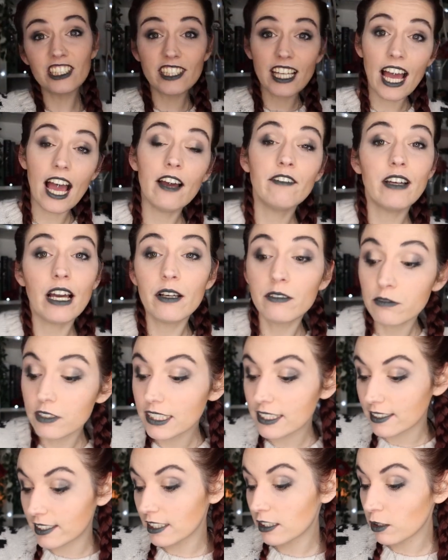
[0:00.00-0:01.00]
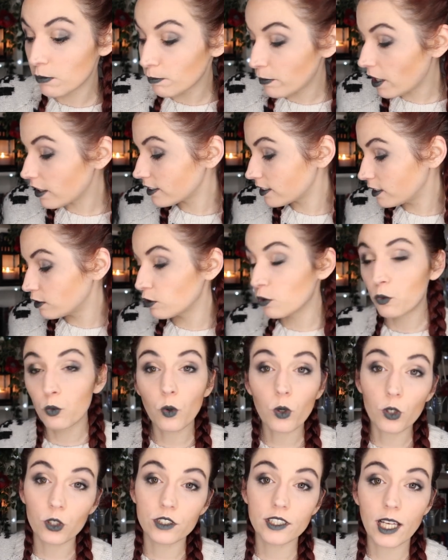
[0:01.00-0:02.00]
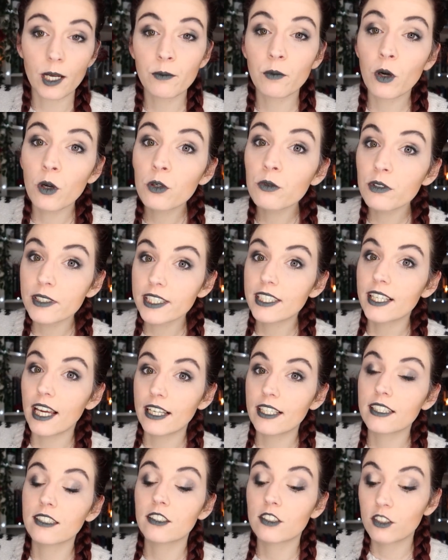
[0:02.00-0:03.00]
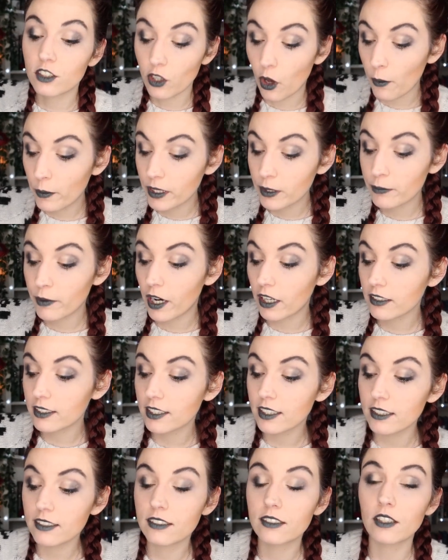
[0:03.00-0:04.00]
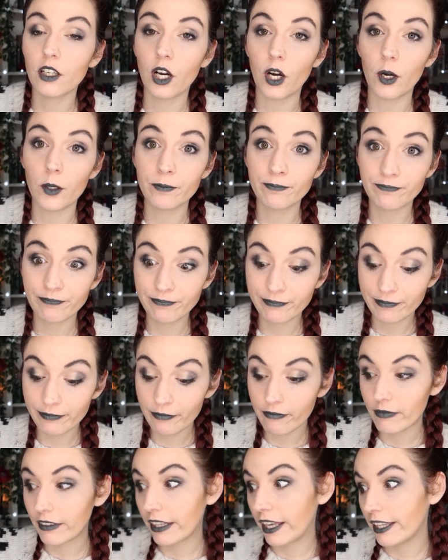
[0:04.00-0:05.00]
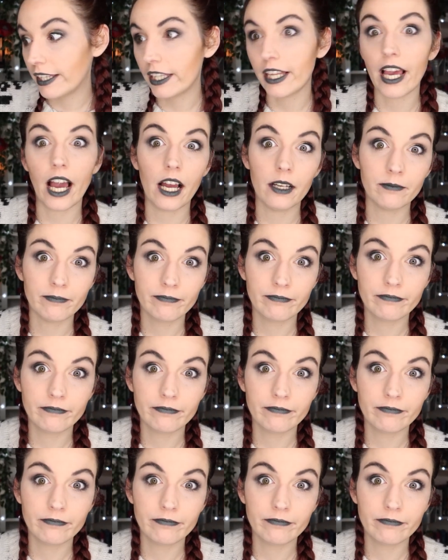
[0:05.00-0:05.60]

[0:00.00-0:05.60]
Have every single box in the world. I'm already getting so many boxes, so yeah.